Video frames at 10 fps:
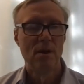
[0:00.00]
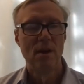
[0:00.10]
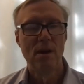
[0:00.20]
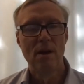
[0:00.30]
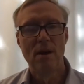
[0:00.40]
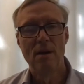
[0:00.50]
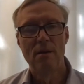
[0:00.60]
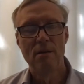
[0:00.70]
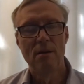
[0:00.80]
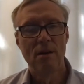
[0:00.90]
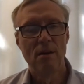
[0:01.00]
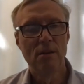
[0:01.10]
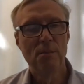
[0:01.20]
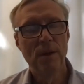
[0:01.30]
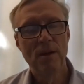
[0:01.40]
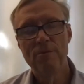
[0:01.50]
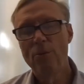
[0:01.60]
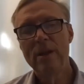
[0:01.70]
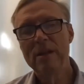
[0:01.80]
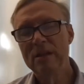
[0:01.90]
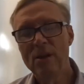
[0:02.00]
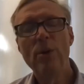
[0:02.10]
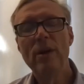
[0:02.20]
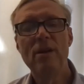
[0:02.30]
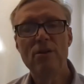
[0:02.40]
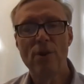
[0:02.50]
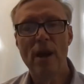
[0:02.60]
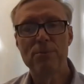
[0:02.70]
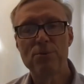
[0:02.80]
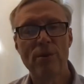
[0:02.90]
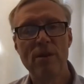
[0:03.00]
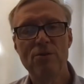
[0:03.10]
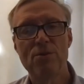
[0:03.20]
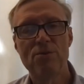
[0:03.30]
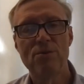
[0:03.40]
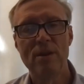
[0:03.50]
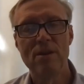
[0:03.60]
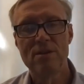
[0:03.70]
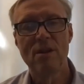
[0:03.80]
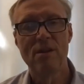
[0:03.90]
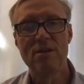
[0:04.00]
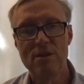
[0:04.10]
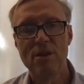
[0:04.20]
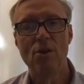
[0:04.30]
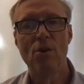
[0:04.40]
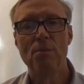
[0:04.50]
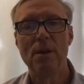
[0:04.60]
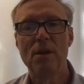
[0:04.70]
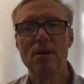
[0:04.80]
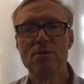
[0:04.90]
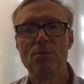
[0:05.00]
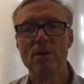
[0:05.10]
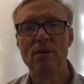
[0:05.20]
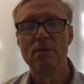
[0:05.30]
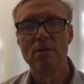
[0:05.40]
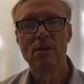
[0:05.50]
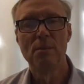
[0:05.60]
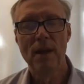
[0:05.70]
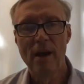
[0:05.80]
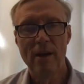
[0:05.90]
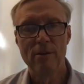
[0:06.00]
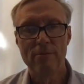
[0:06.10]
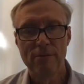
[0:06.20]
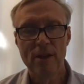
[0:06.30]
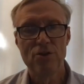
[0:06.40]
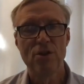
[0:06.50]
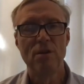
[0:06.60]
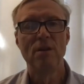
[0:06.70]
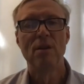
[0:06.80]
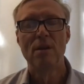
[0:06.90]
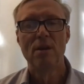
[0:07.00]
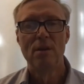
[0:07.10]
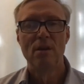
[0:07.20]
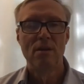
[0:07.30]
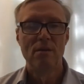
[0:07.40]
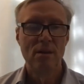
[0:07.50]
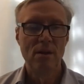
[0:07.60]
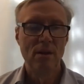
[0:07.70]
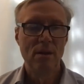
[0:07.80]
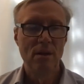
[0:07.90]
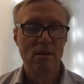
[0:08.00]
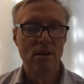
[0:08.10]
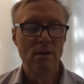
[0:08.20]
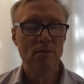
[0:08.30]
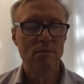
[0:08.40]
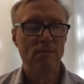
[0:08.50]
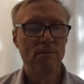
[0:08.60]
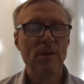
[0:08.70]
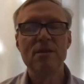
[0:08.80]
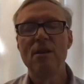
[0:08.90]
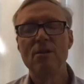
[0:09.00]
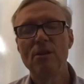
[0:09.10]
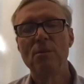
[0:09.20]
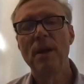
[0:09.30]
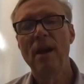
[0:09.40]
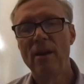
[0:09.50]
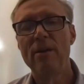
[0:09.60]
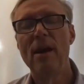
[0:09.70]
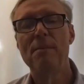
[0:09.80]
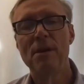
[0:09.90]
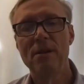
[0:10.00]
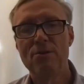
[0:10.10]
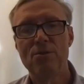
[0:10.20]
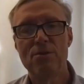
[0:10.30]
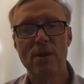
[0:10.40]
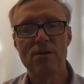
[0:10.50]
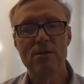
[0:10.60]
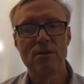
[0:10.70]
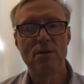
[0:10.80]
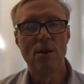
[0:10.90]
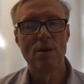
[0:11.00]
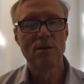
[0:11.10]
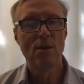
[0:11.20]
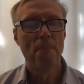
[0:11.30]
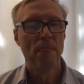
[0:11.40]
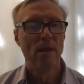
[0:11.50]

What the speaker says: a little bit avoiding liquidity traps where the interest rate is stuck at 0, because with a little bit higher inflation, it feeds into a little bit higher nominal interest rates and so on. So